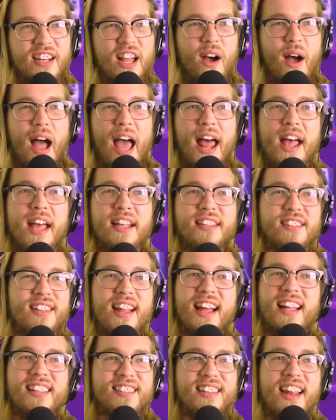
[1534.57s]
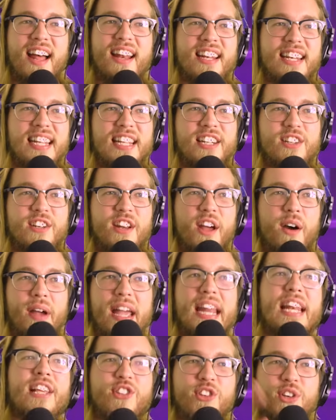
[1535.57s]
No, it's not a need to know.
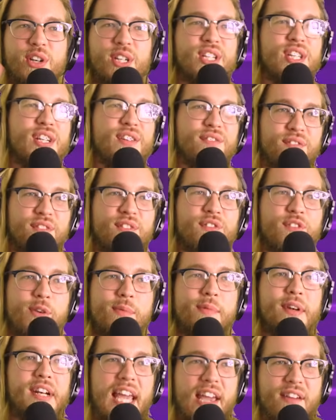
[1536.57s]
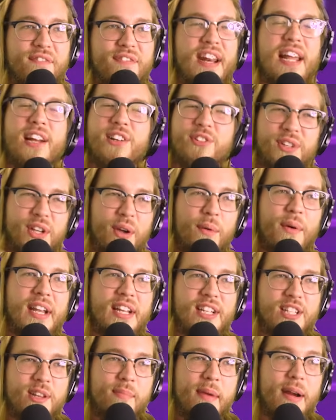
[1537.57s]
It is good to communicate financially going
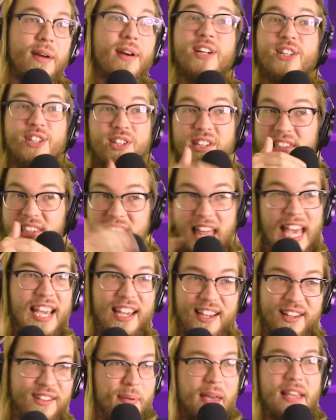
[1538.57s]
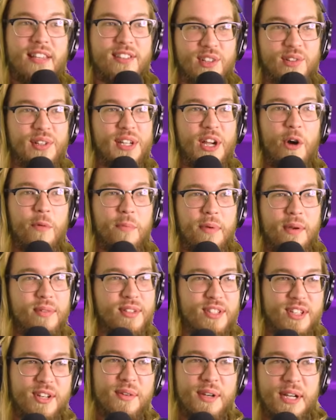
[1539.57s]
into marriage, like basically OP
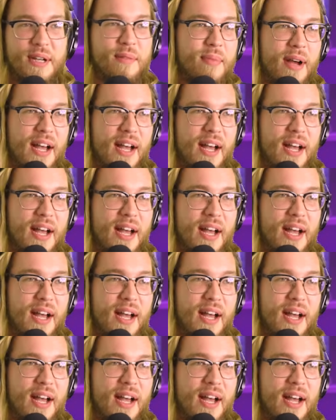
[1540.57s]
was doing,